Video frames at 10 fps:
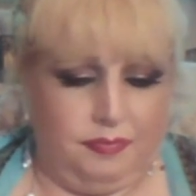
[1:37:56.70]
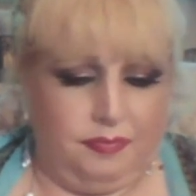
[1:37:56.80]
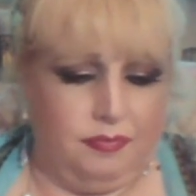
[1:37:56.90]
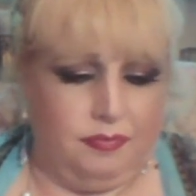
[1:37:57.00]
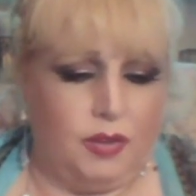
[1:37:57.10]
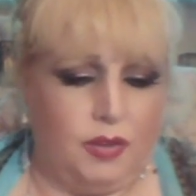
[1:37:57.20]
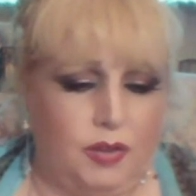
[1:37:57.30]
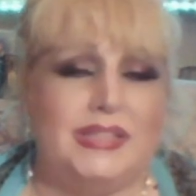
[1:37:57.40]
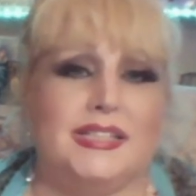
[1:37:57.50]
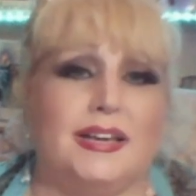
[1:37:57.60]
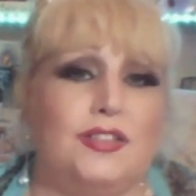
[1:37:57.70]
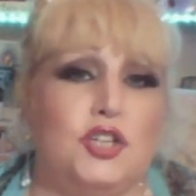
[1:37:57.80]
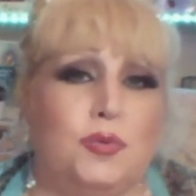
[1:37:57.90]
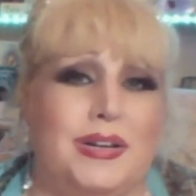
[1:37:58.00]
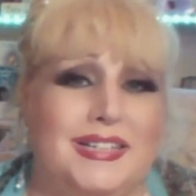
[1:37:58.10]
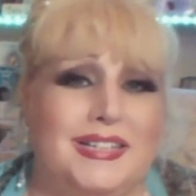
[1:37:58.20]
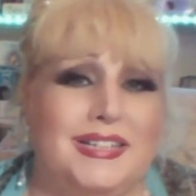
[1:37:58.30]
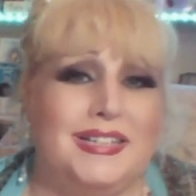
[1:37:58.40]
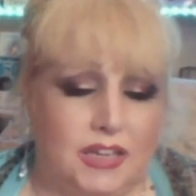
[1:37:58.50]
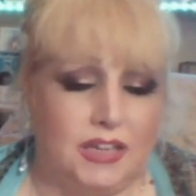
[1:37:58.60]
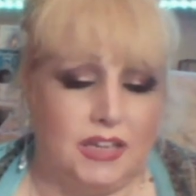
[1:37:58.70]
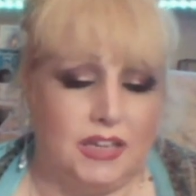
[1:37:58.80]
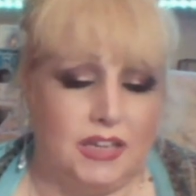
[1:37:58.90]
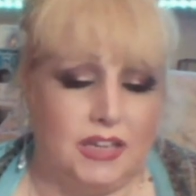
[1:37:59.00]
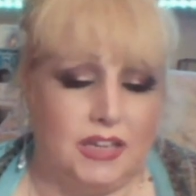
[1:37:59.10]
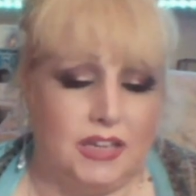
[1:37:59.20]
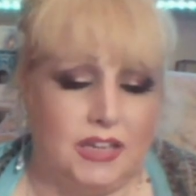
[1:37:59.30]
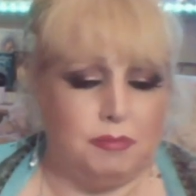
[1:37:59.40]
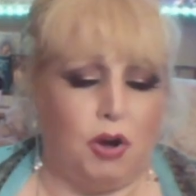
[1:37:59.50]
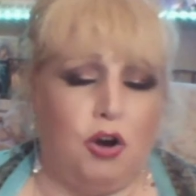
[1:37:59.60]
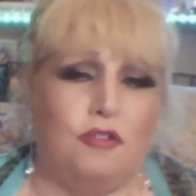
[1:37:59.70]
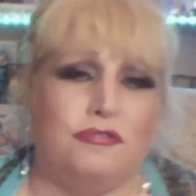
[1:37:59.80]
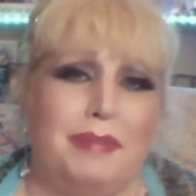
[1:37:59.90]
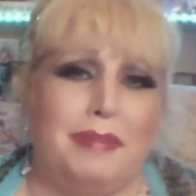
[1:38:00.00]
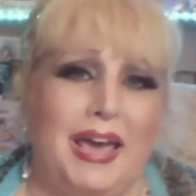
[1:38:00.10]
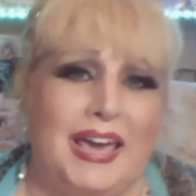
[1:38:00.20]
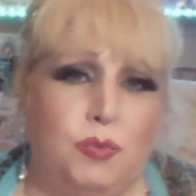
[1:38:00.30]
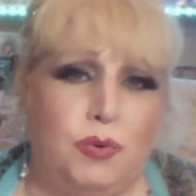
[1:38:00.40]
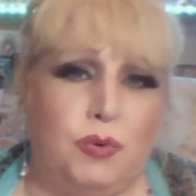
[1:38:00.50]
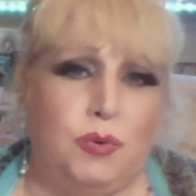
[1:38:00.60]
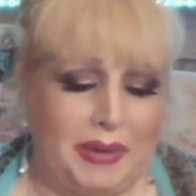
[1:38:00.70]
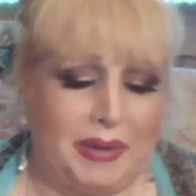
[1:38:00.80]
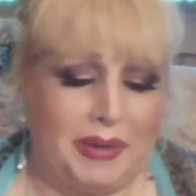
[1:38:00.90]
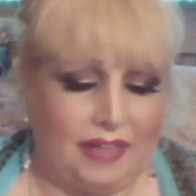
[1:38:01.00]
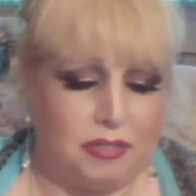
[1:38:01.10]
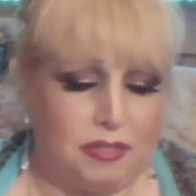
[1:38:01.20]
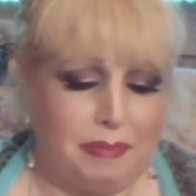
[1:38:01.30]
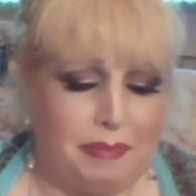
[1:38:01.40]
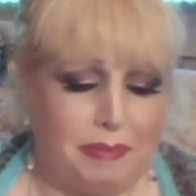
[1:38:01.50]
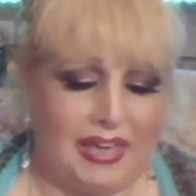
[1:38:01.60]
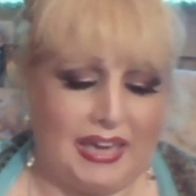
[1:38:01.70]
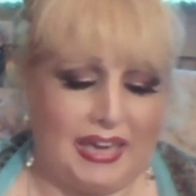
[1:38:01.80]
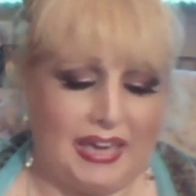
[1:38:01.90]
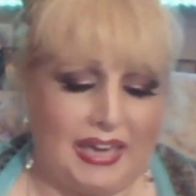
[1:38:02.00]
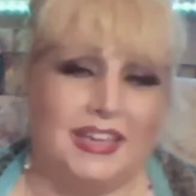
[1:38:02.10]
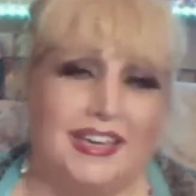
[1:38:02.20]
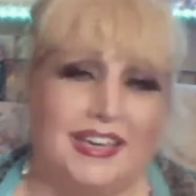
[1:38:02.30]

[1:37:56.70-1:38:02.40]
Wednesday, the 22nd of May, we will be at the Bell Inn